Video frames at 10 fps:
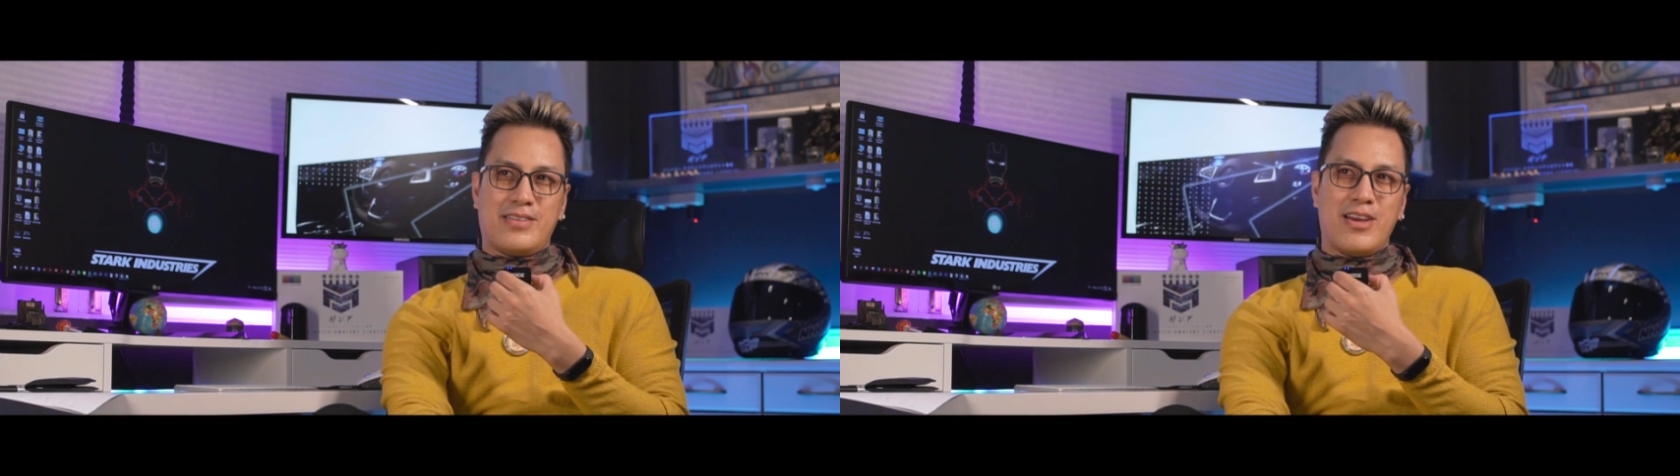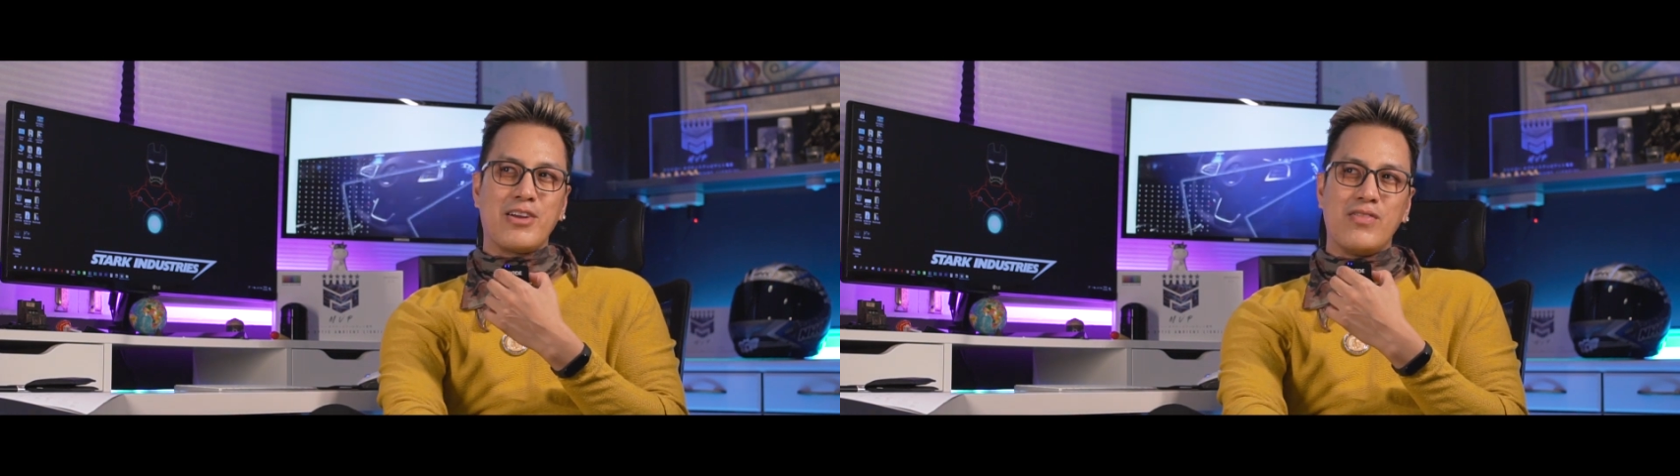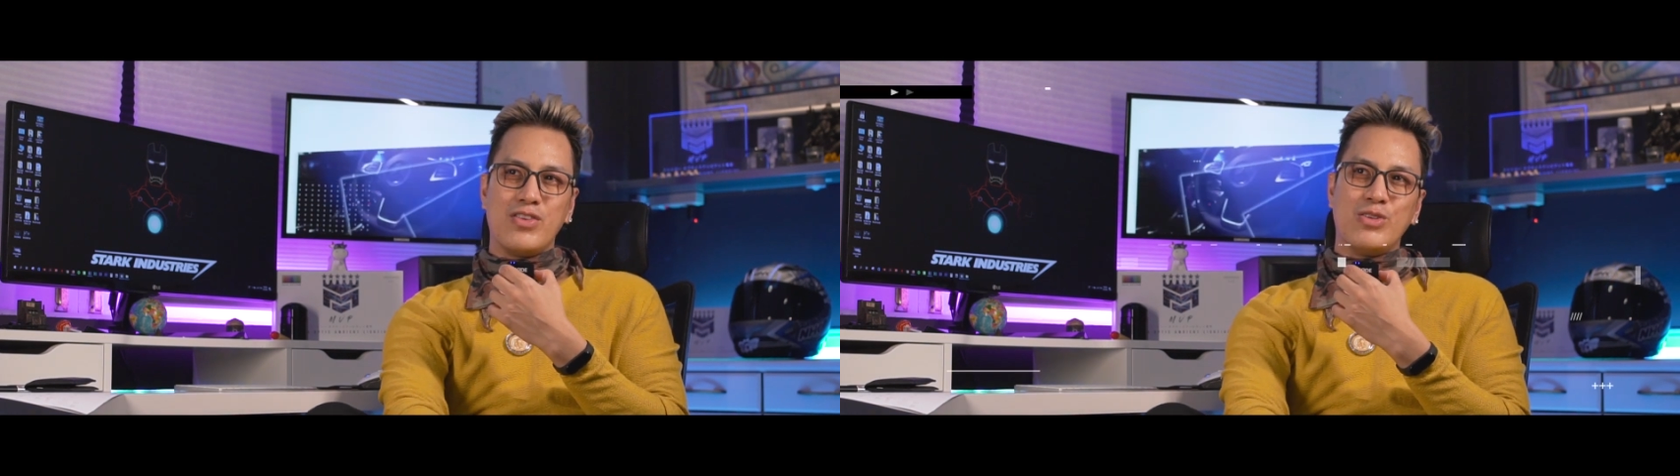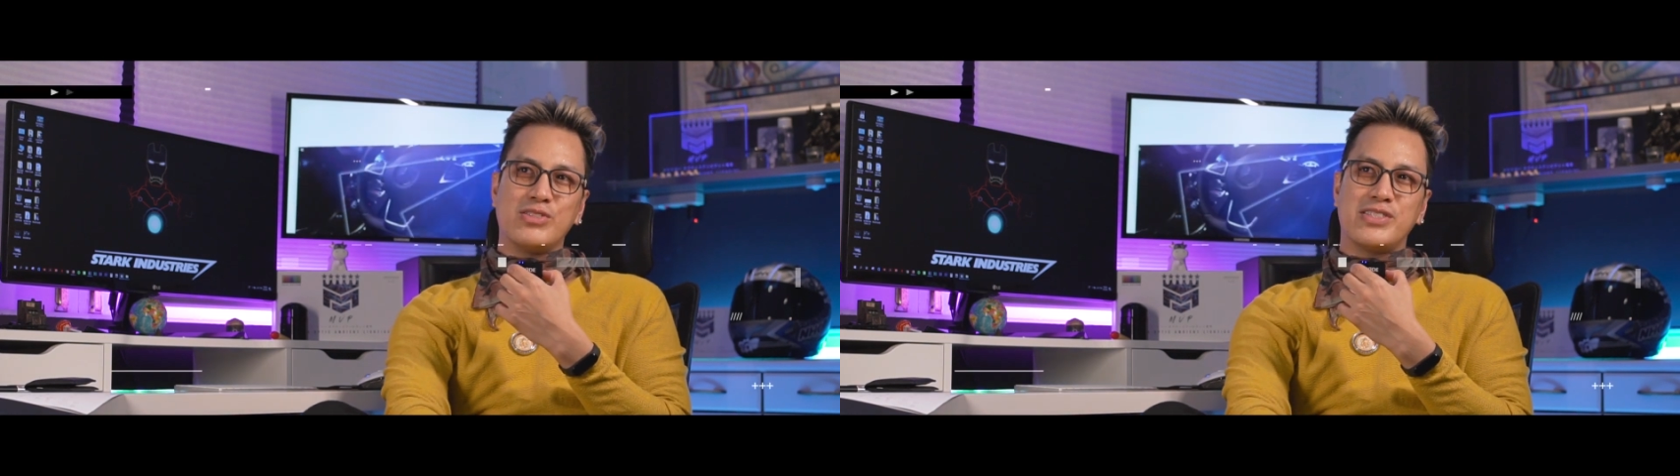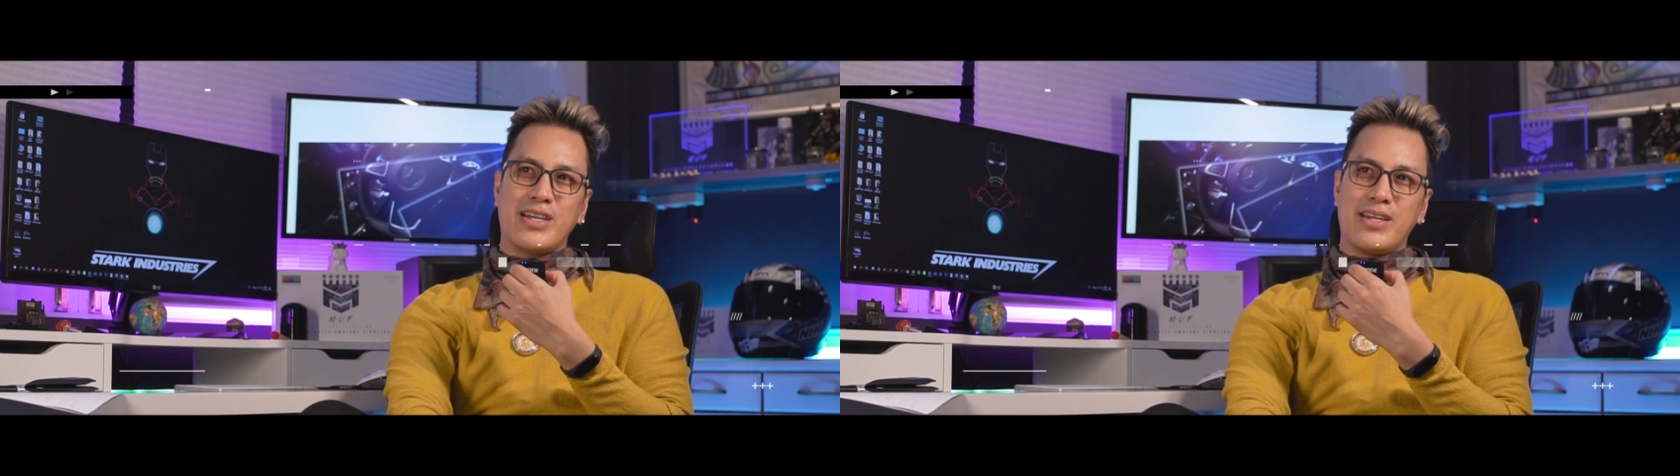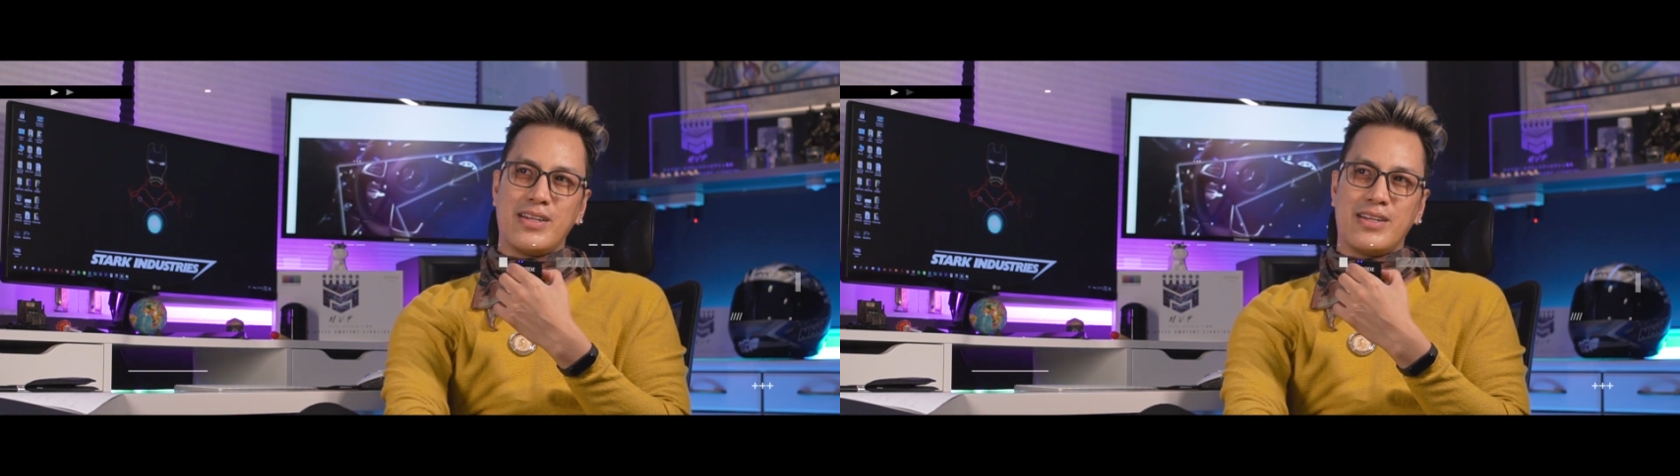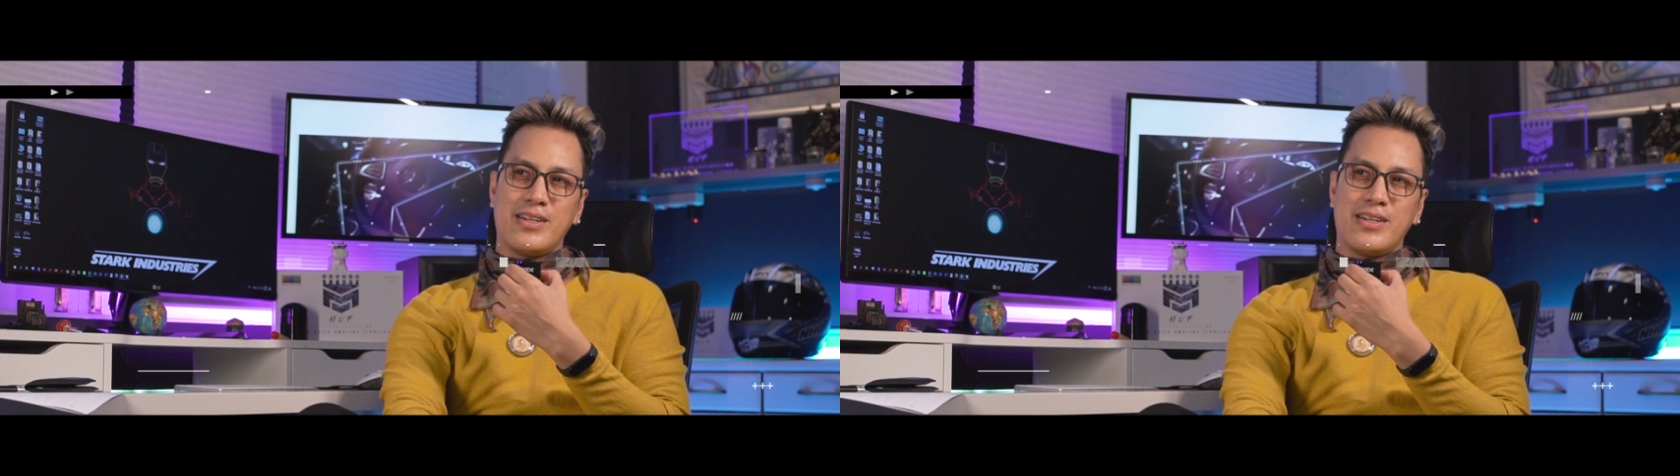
I'll give you 2 seconds.